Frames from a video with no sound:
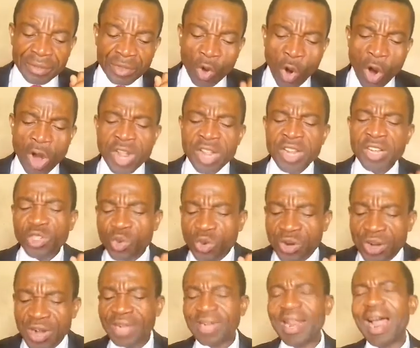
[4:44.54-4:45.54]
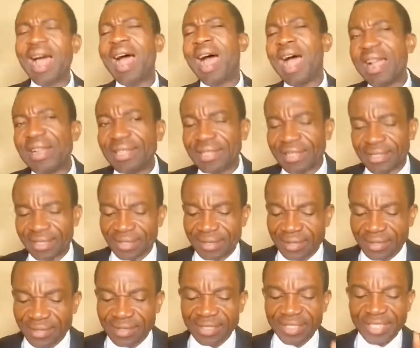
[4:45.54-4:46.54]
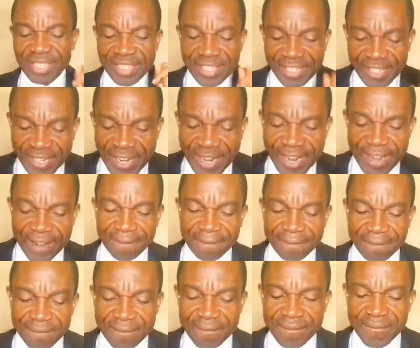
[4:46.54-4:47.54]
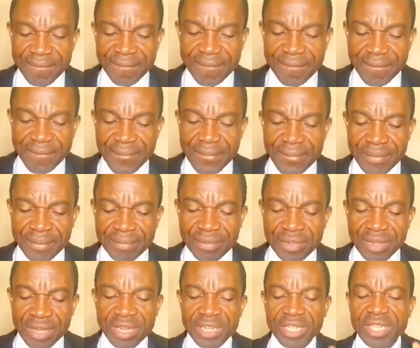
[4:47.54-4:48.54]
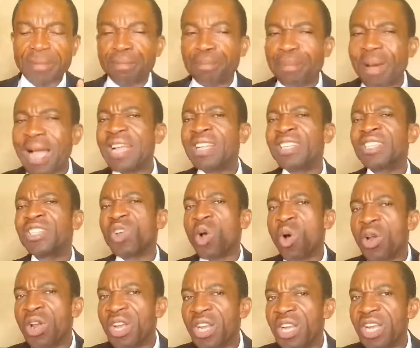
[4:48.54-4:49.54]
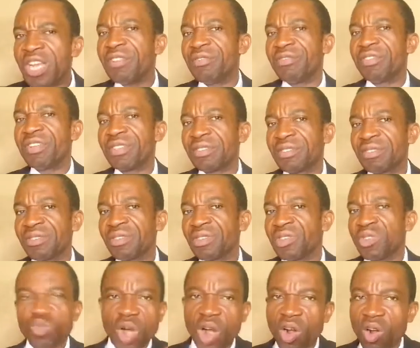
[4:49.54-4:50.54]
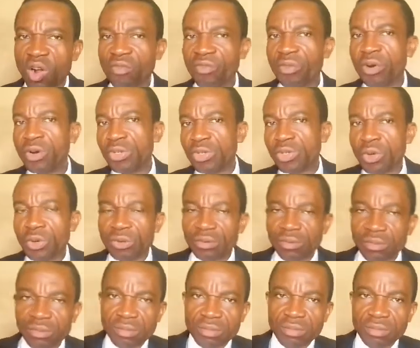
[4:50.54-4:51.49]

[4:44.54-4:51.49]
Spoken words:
going to greater heights this year depends on leaving your comfort zone.